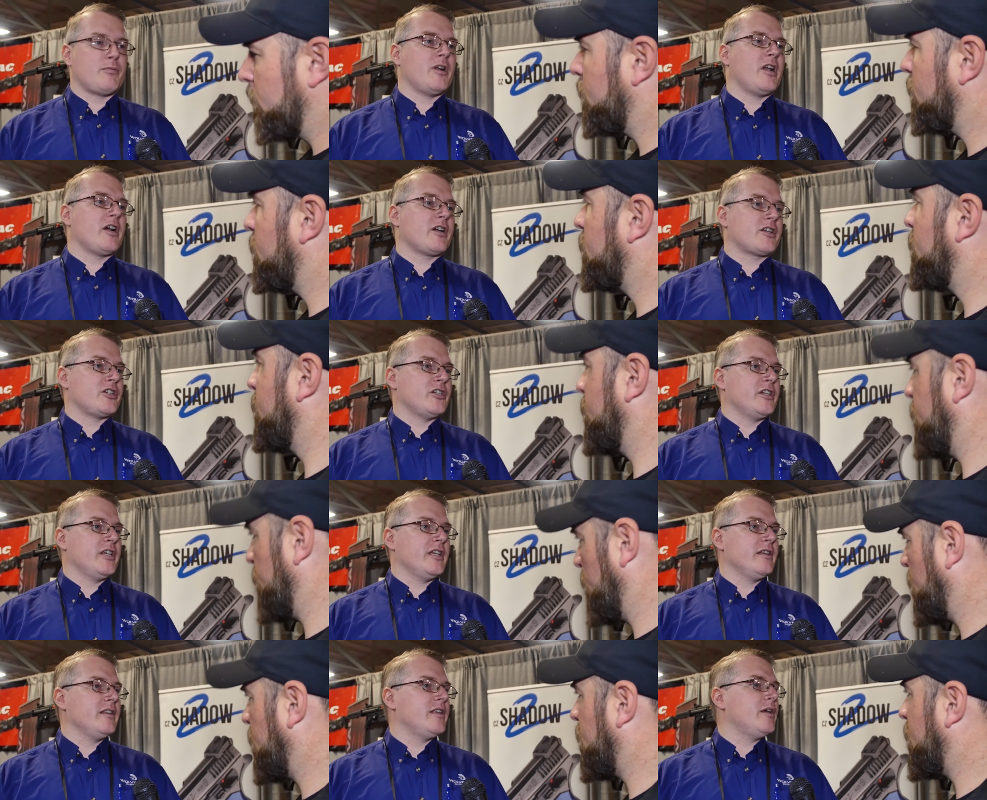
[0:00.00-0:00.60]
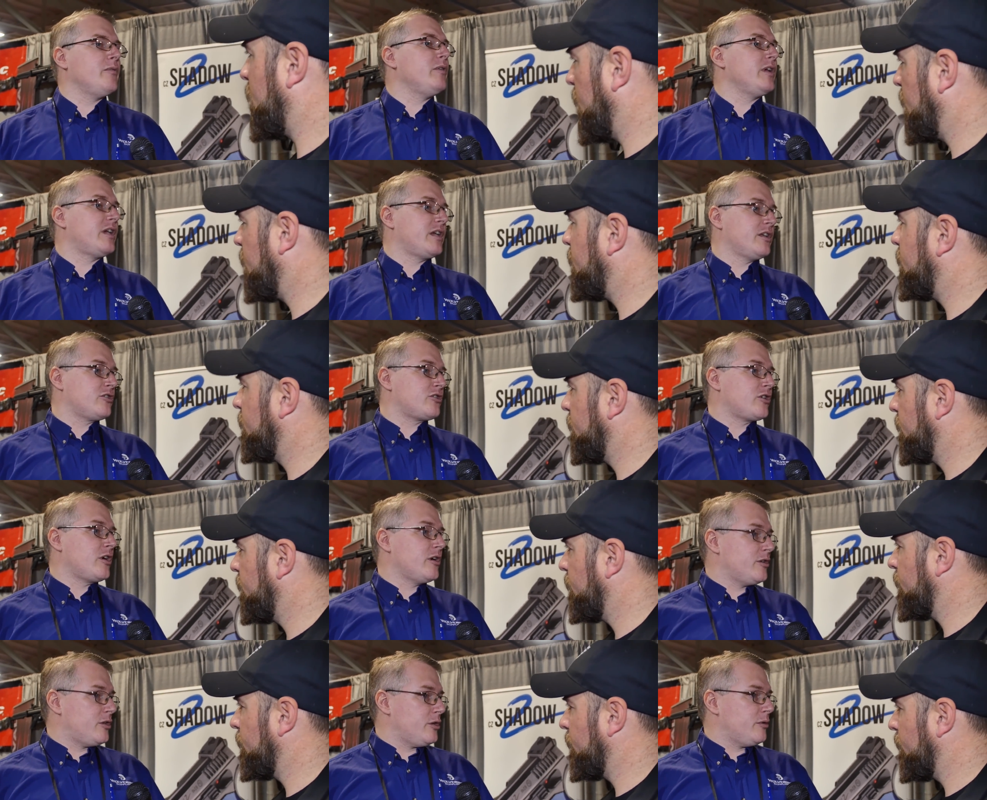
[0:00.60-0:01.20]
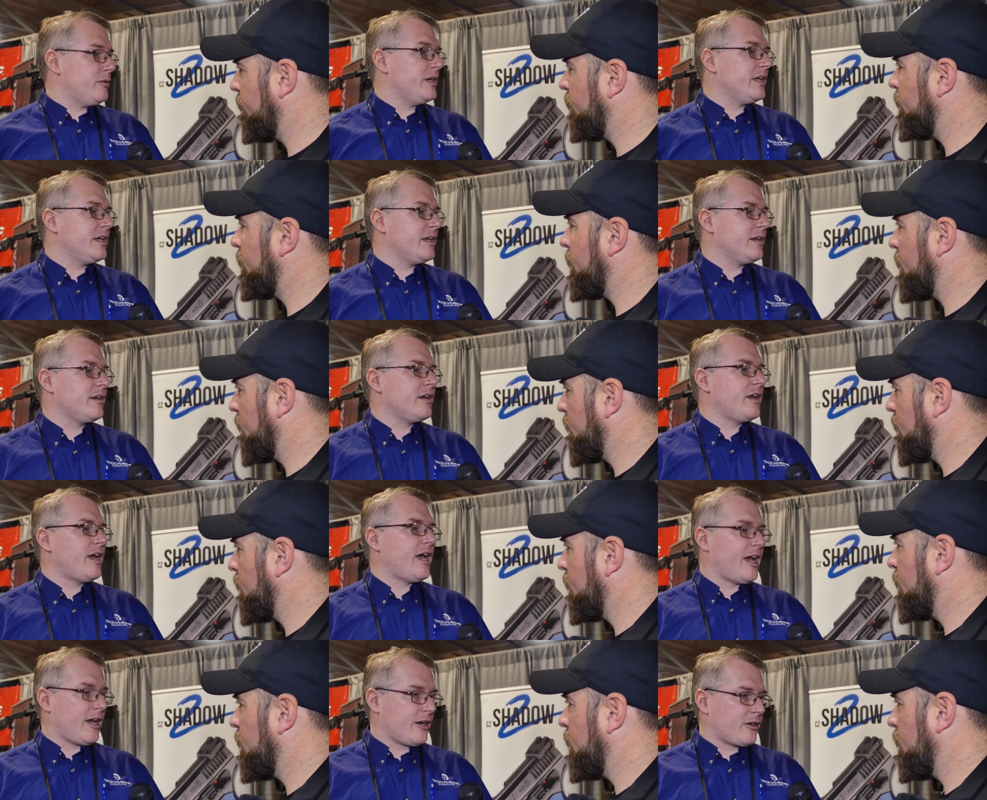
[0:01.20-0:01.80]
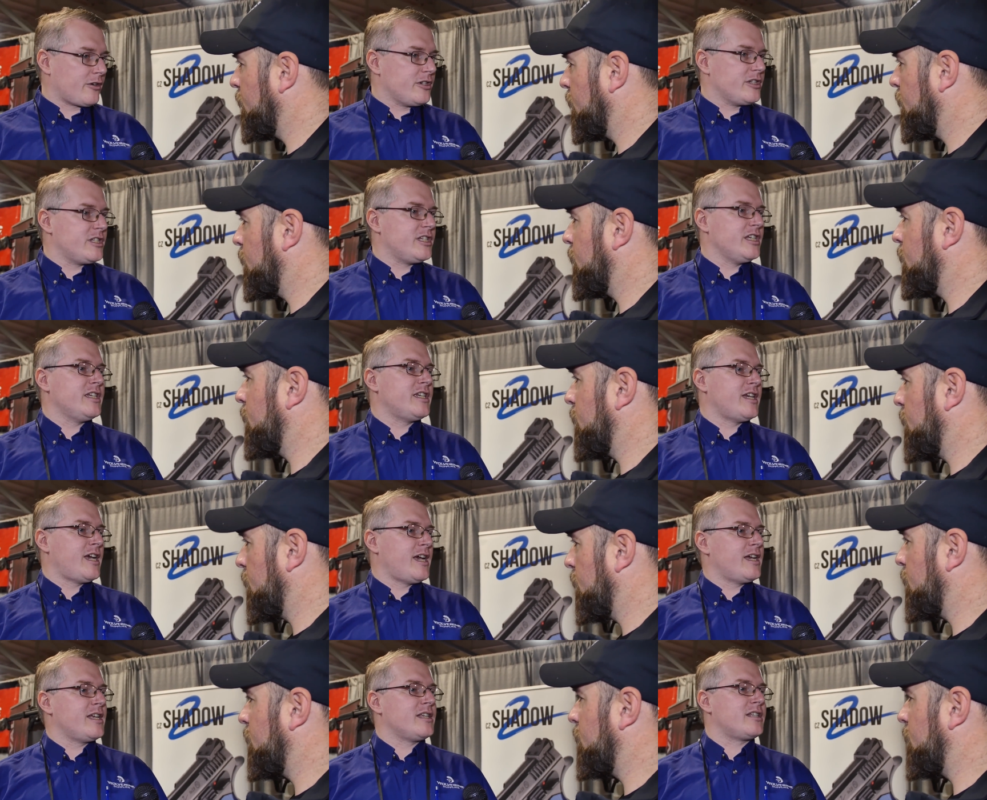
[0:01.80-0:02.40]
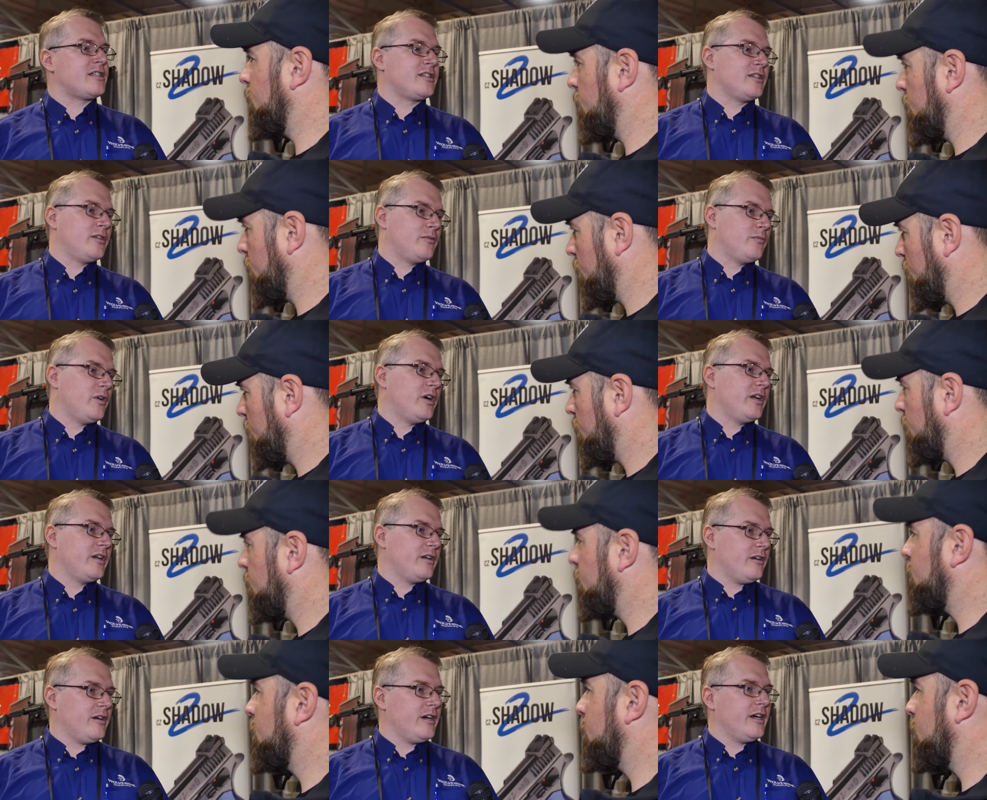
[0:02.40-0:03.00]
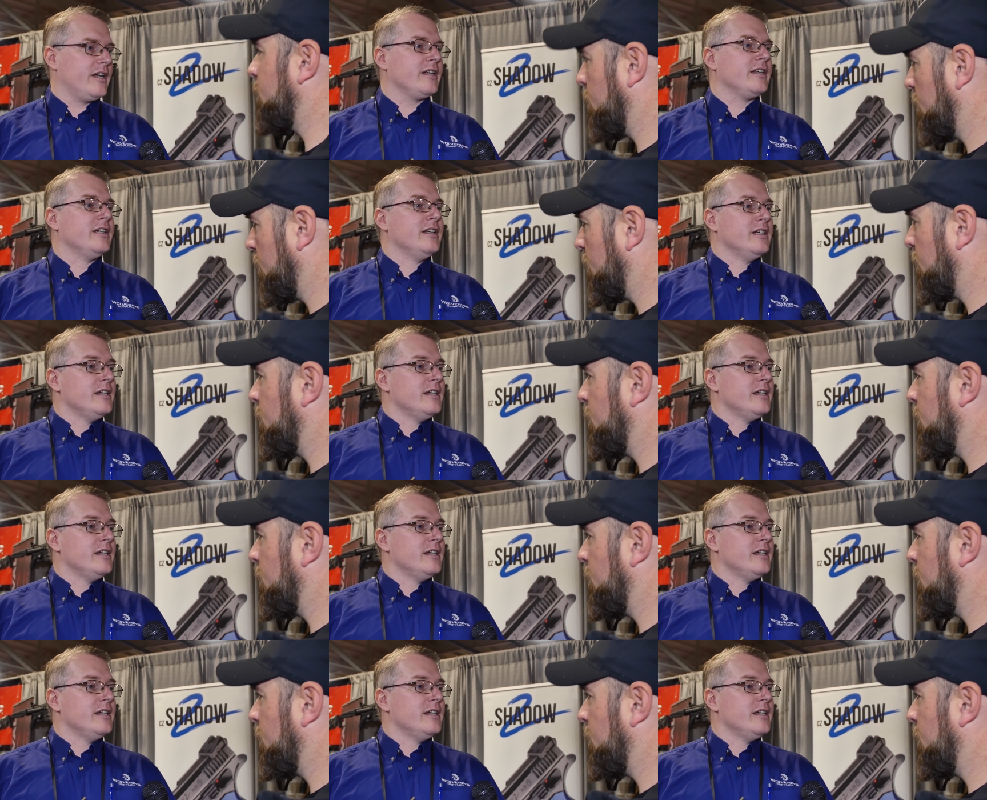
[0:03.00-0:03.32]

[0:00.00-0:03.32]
Speaker 1: production in, then we can start doing accuracy tests and whatnot